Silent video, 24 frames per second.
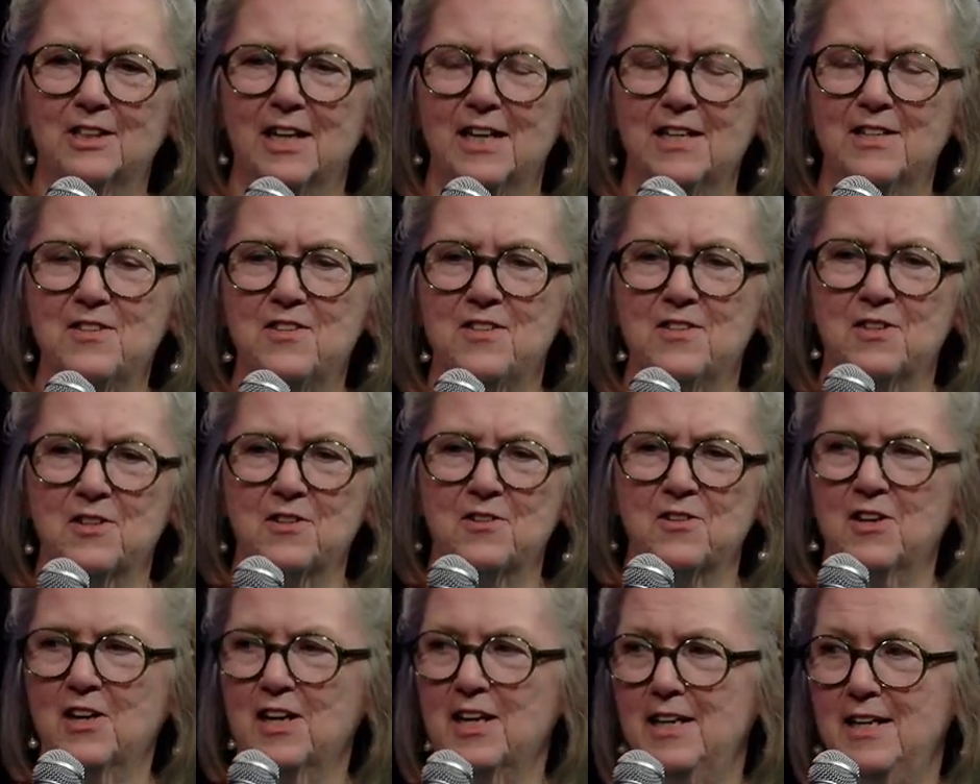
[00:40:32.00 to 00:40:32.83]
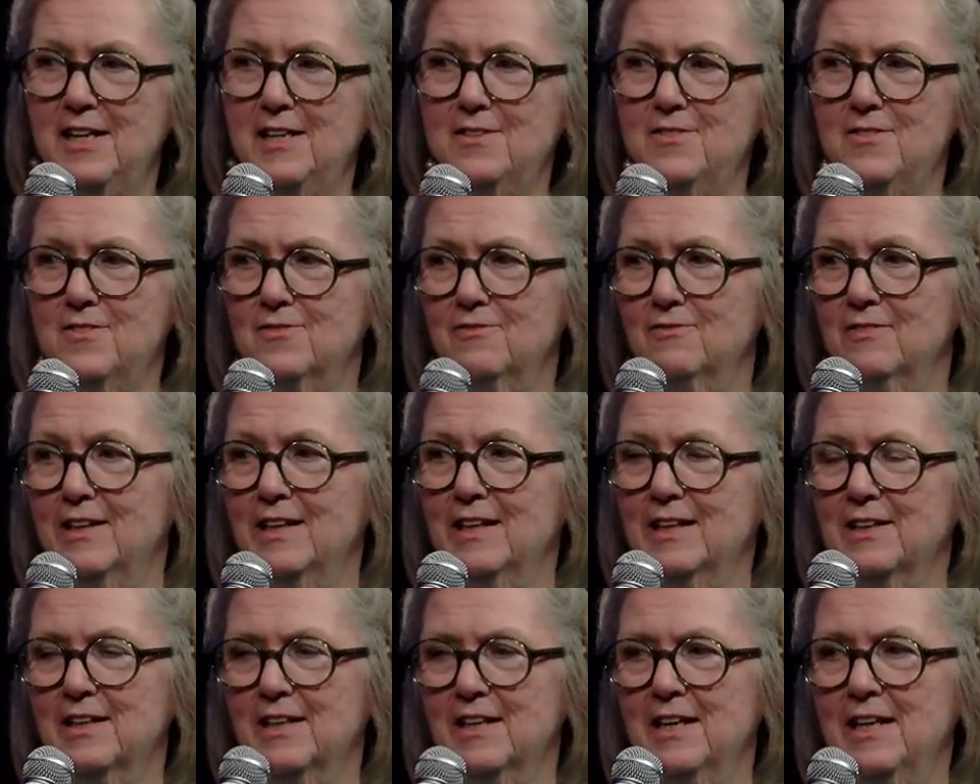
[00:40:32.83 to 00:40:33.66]
clients in their 90s,
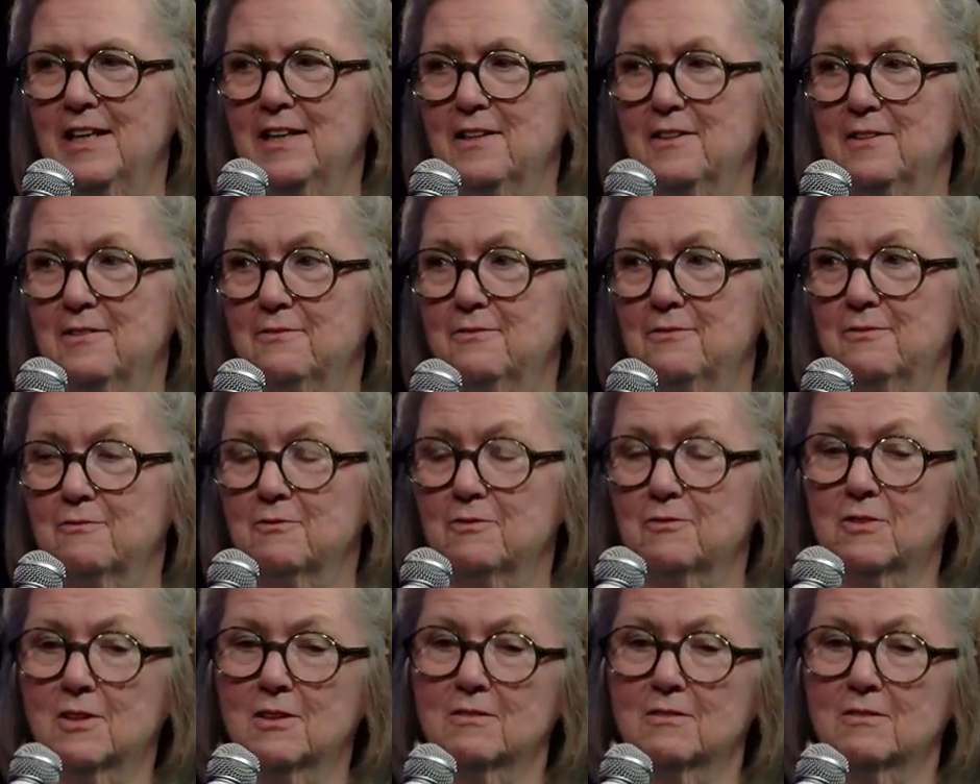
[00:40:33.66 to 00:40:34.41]
and I have